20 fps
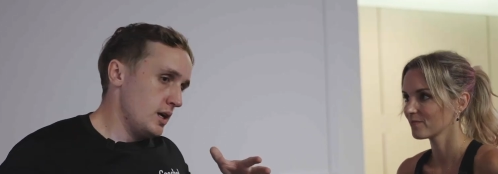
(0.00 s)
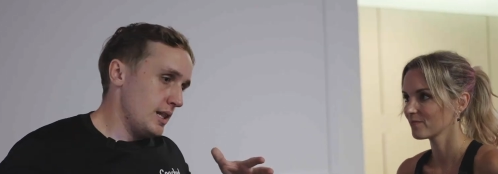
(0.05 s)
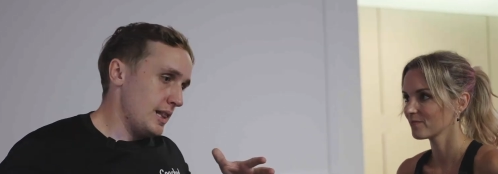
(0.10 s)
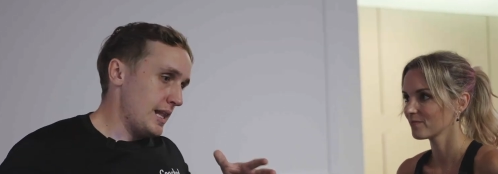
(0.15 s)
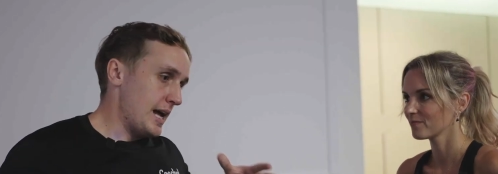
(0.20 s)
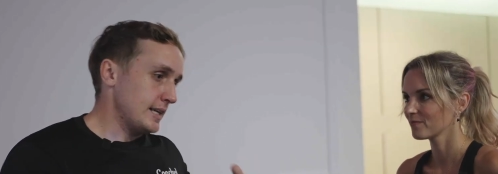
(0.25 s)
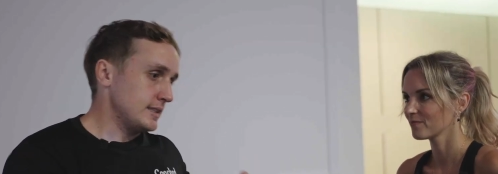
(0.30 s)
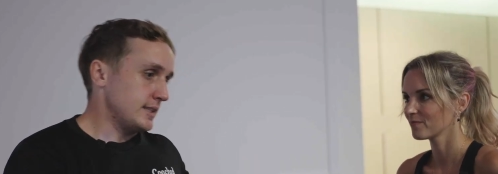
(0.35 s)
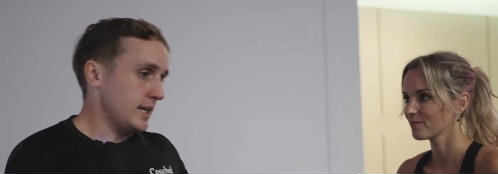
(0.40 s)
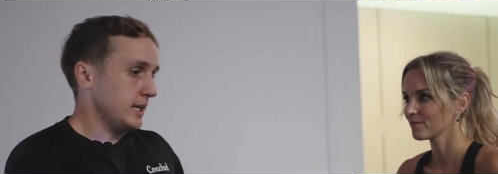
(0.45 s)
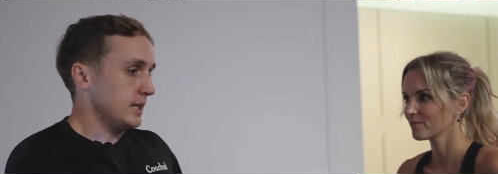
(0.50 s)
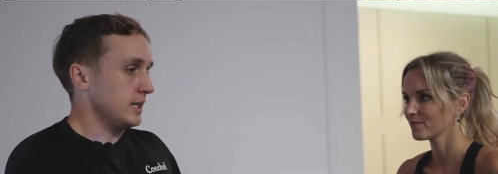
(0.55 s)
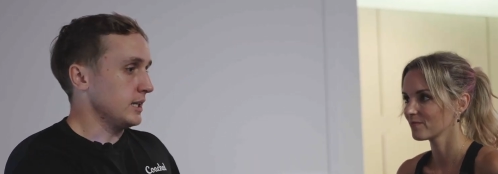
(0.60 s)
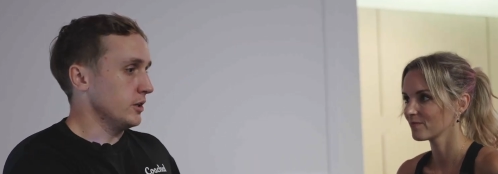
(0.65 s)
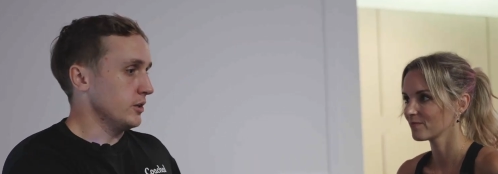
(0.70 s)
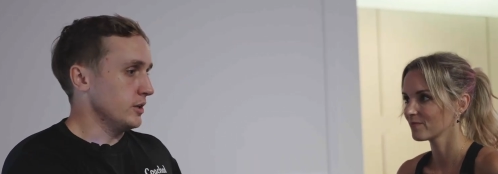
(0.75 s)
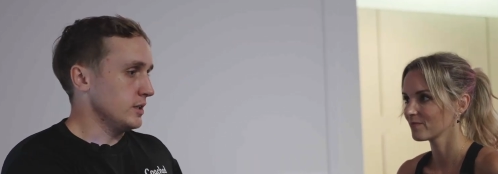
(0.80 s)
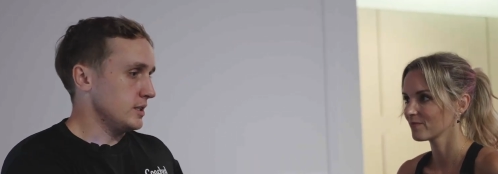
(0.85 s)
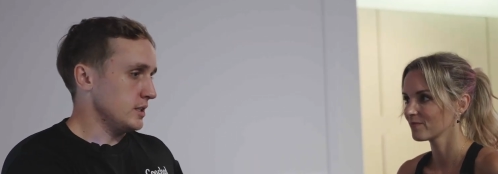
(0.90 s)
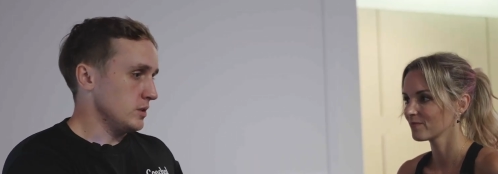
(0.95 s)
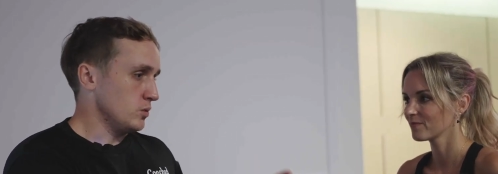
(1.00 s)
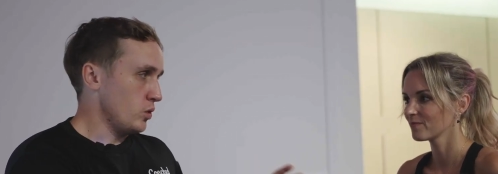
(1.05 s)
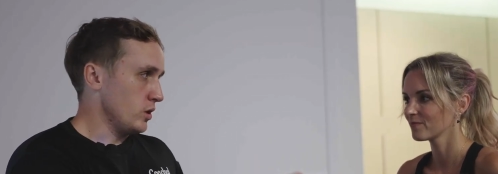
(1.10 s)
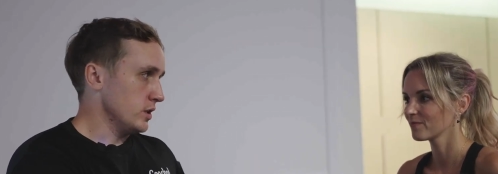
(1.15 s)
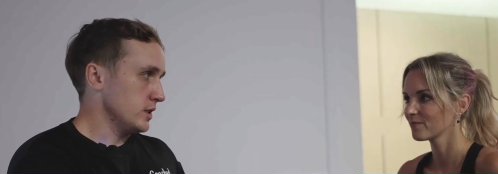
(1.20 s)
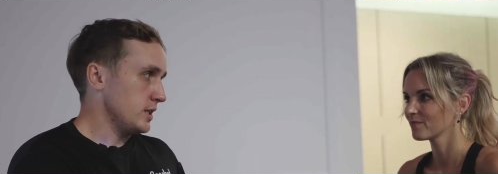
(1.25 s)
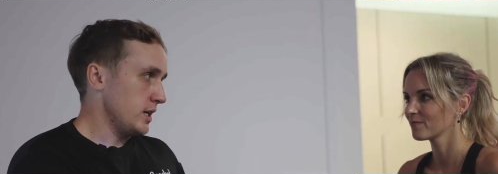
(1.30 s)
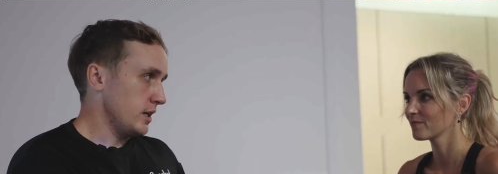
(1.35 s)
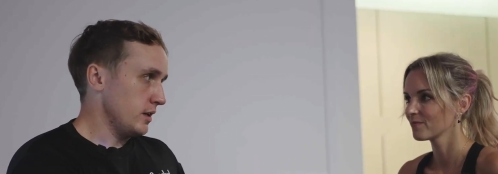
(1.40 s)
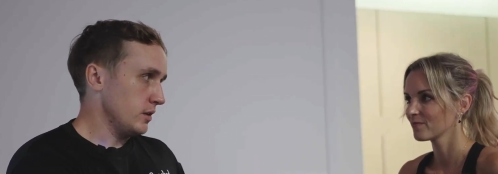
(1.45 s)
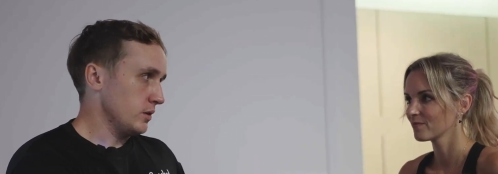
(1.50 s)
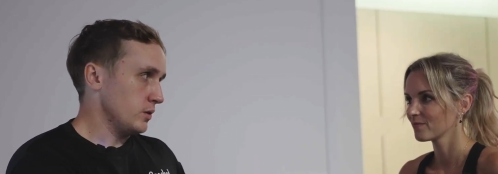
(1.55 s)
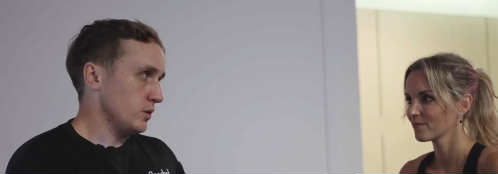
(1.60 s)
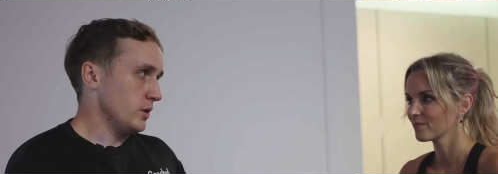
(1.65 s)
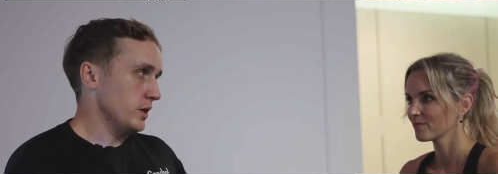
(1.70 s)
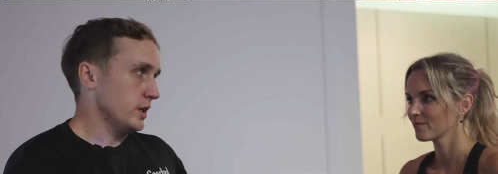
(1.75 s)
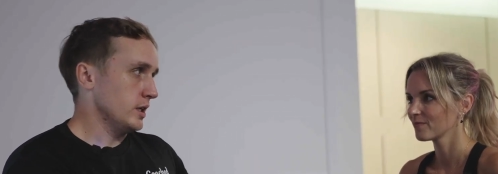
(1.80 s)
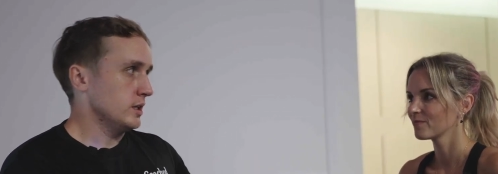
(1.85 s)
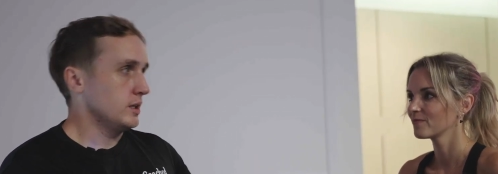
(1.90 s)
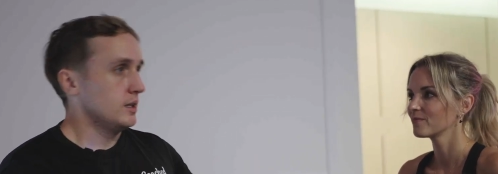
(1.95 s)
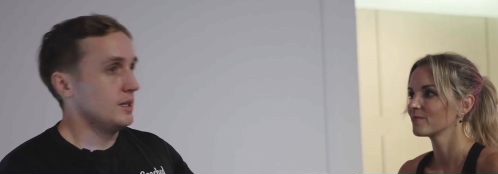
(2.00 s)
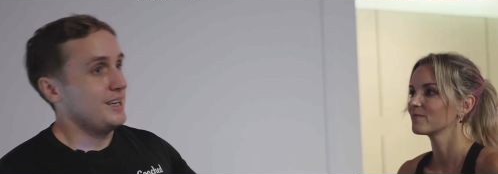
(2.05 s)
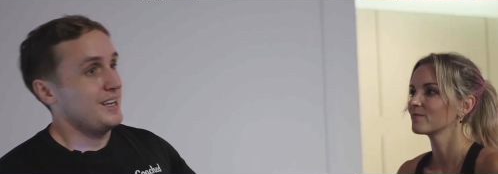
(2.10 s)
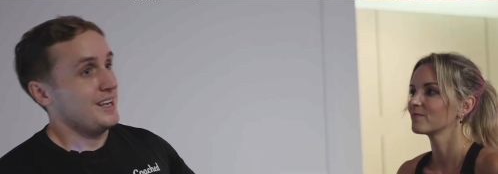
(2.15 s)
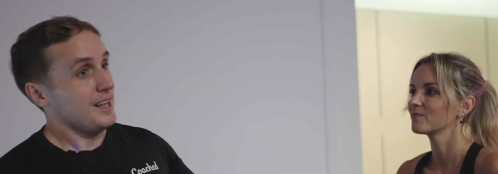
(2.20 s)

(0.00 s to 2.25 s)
Speaker 1: Lactate clearance is one side of the coin.